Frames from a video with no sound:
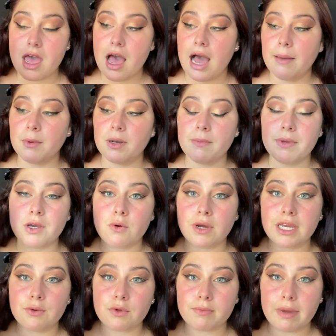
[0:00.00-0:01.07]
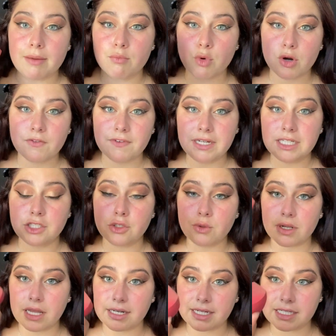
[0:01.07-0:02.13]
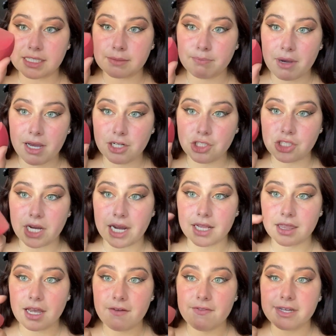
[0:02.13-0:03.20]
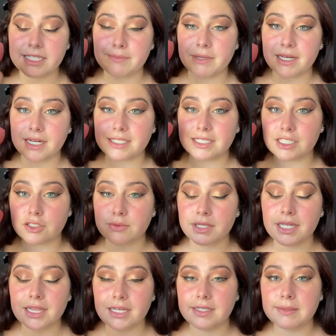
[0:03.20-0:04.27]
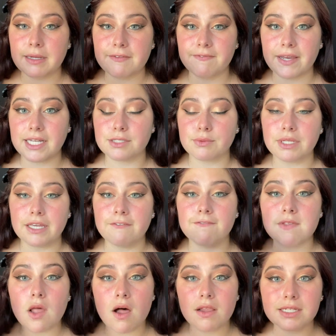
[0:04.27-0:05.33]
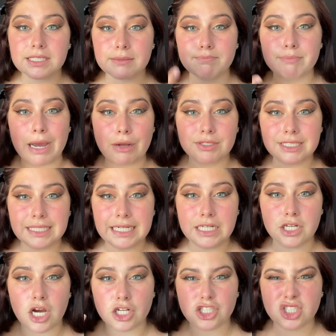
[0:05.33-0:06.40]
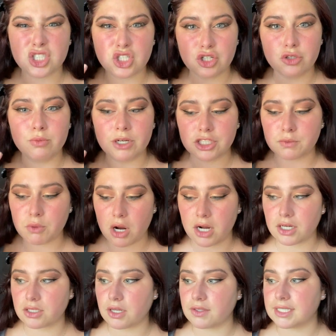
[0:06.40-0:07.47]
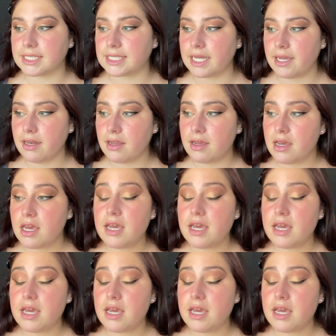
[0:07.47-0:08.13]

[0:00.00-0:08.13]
I'm gonna be going in with my Morphe dual-ended sponge. I love this because this really leaves my face really flawless and bouncy, not too much product on the skin.